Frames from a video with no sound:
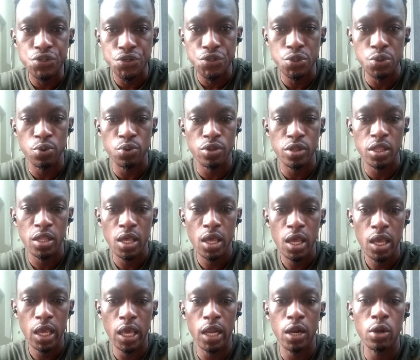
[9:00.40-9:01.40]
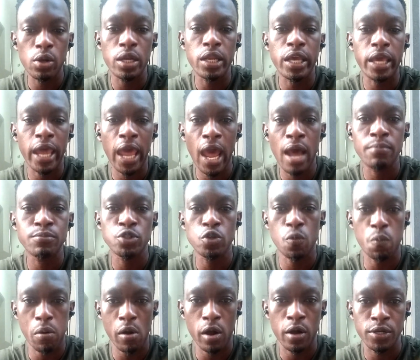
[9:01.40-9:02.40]
truth can only come to
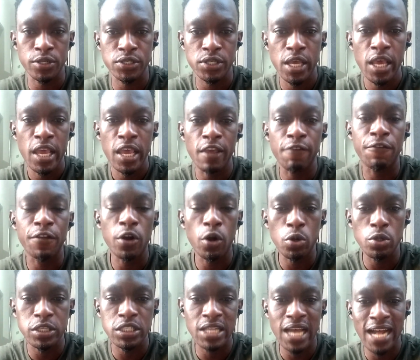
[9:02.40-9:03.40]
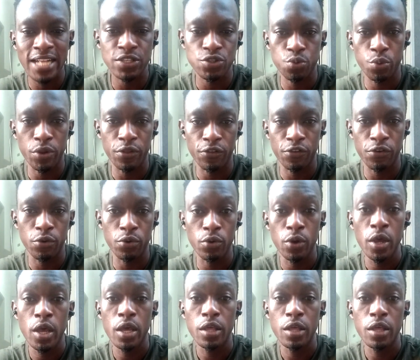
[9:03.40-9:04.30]
pass if it all starts with you.